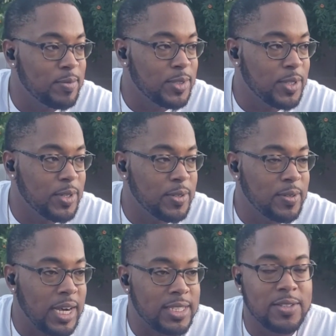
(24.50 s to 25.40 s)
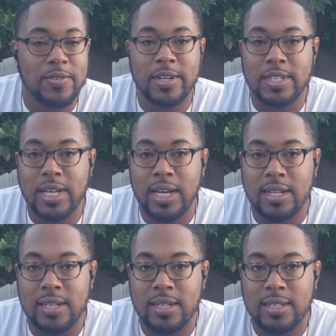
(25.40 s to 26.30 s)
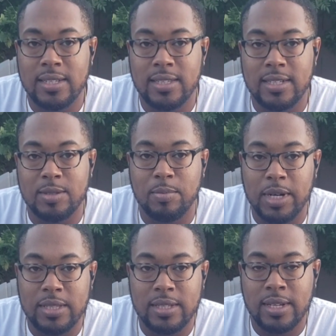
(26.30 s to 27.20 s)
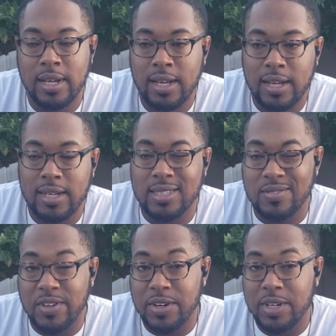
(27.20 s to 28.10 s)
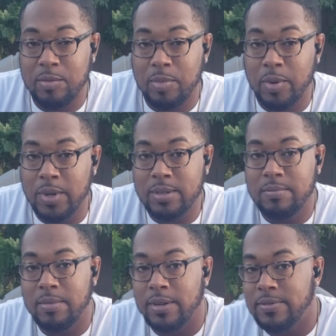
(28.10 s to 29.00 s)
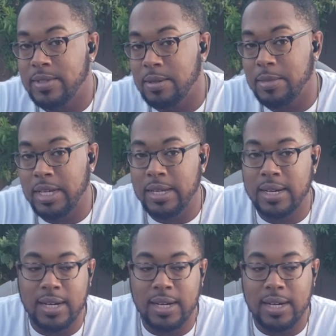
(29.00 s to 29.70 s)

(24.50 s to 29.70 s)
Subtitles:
So I just figured that this month is a very important month to me.